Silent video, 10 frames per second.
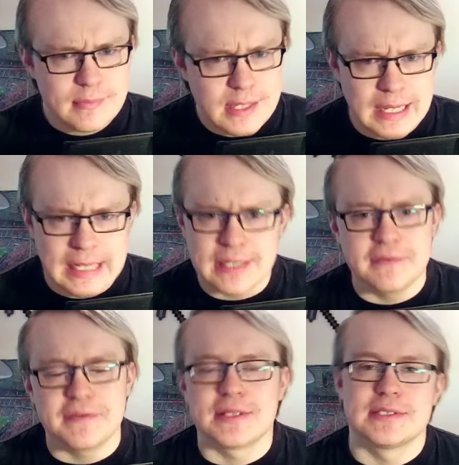of
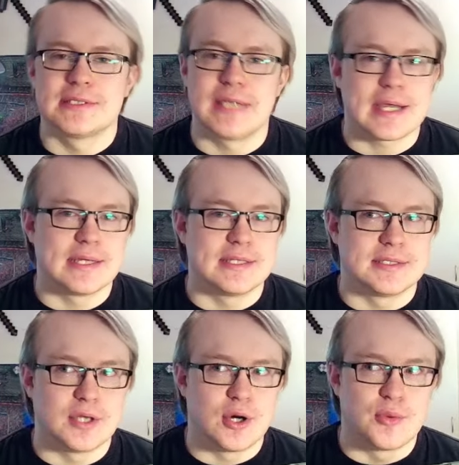giving this deck
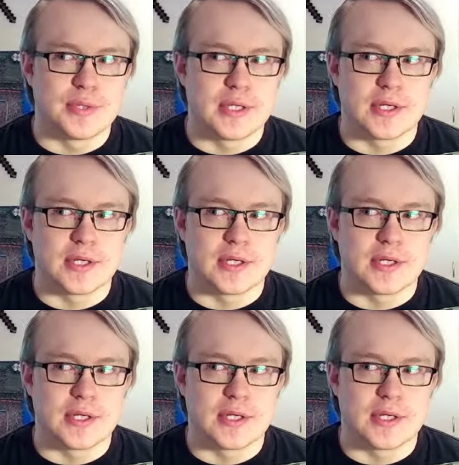its own,